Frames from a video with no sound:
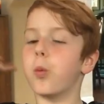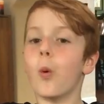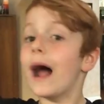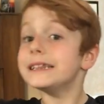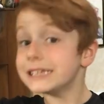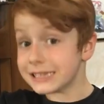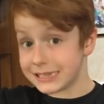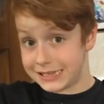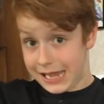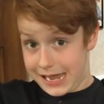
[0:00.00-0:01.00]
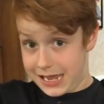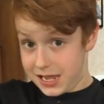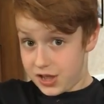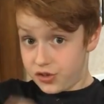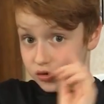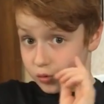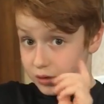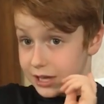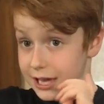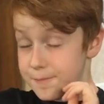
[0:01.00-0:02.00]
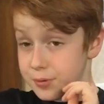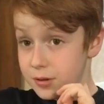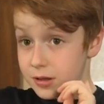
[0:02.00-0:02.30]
Wednesday, so keep